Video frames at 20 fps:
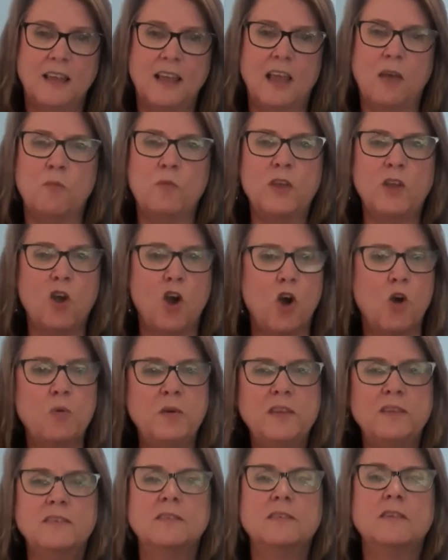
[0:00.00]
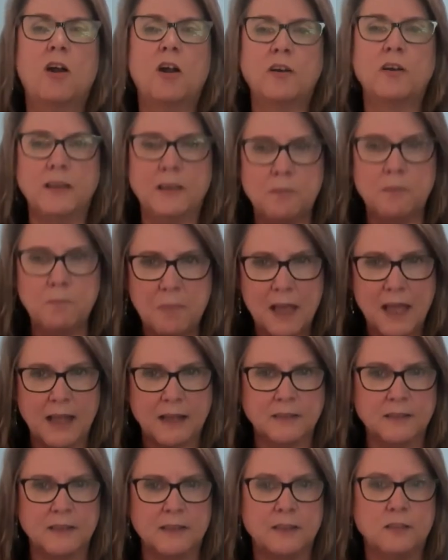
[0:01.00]
And we always are
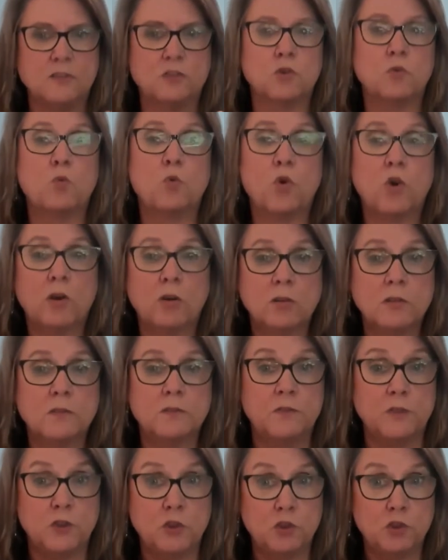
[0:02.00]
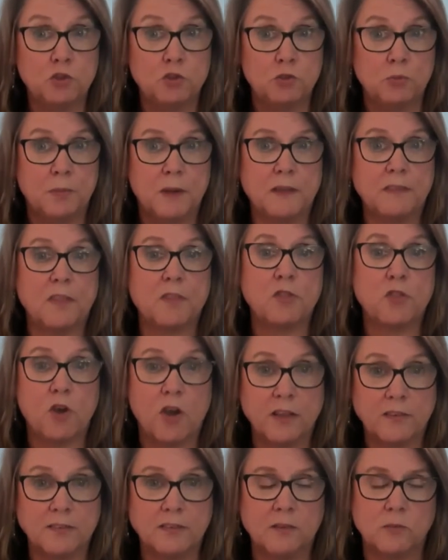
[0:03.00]
impacting the worldview by the
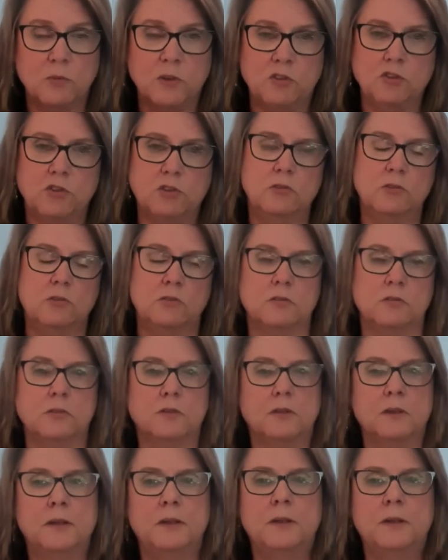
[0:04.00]
thoughts that we choose.